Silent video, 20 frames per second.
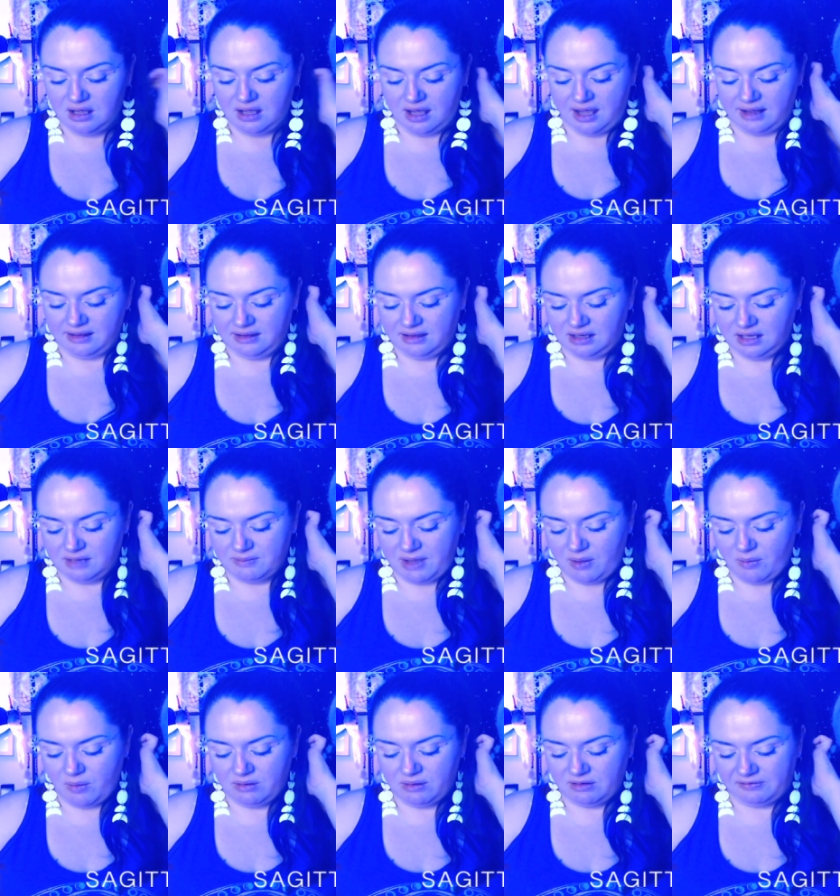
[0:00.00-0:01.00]
And you may
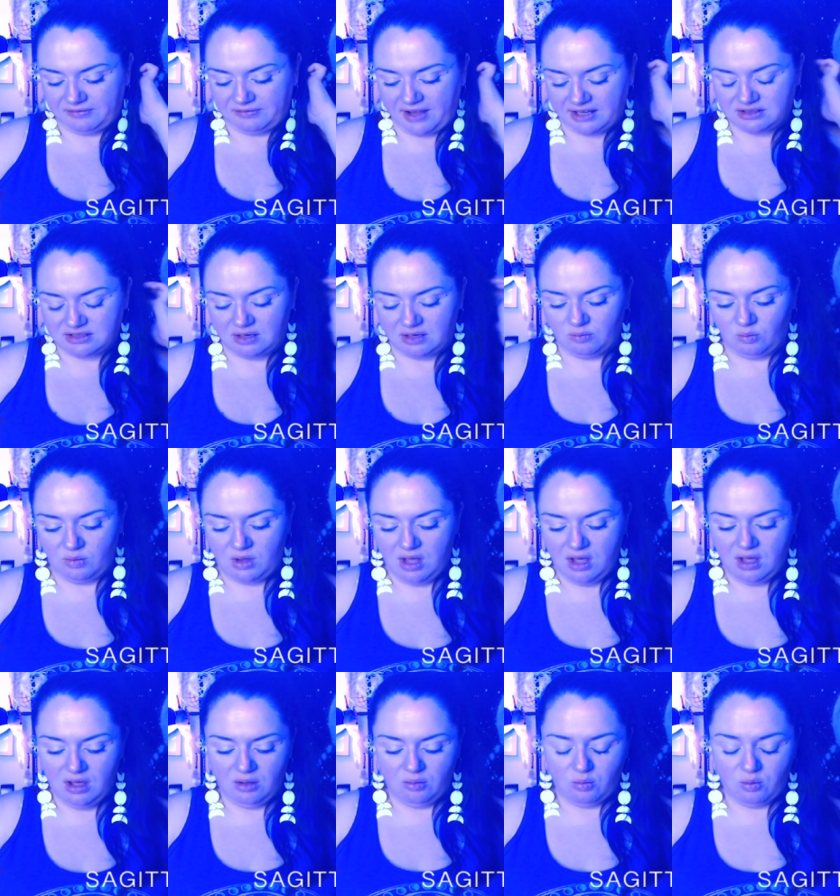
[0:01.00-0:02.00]
want to reflect on
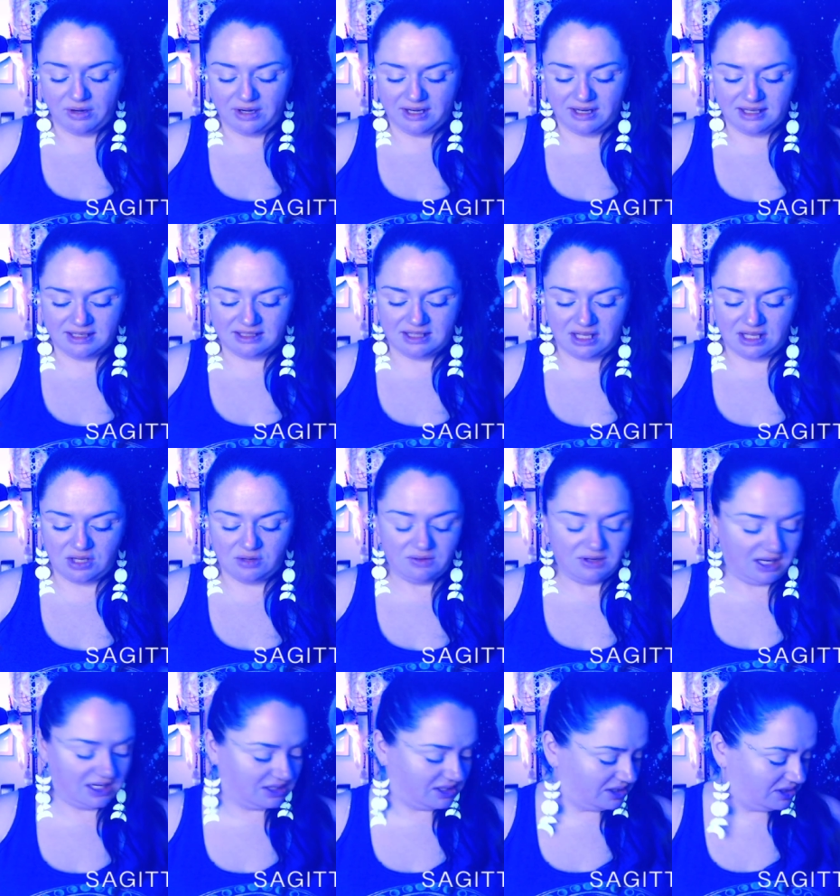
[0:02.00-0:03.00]
what it is that you
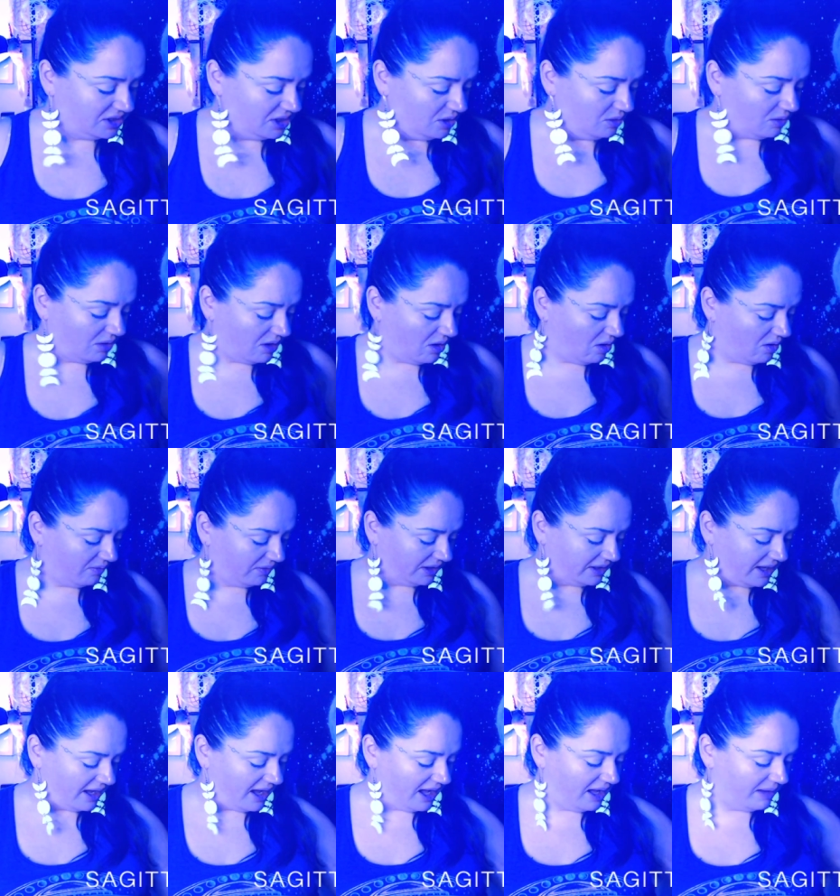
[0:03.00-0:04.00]
need to do or
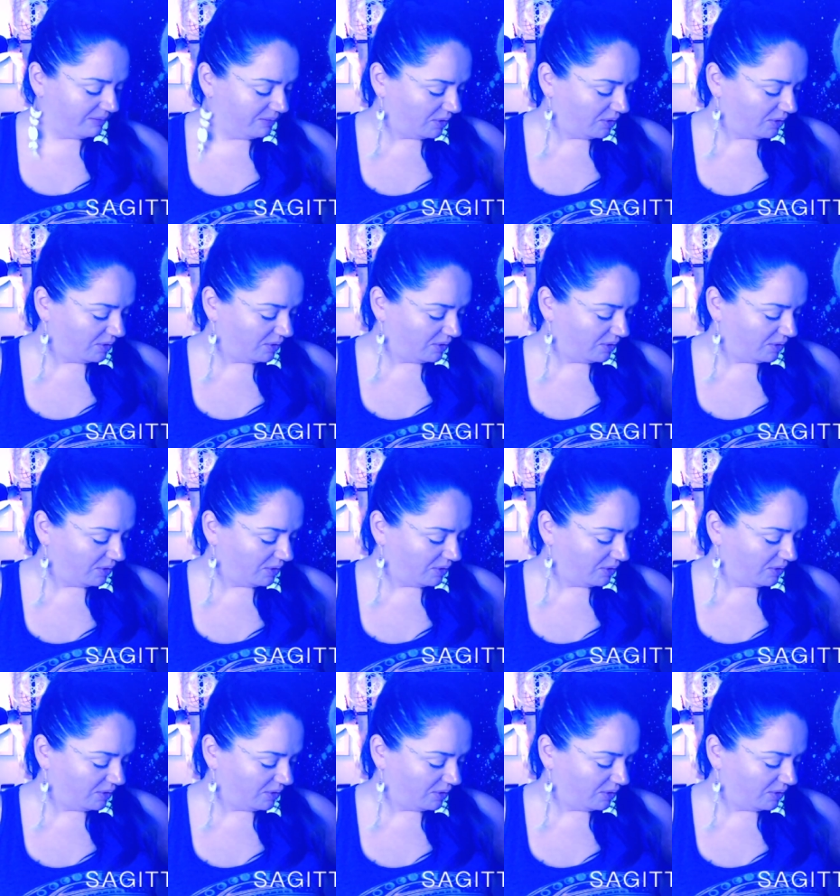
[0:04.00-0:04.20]
overcome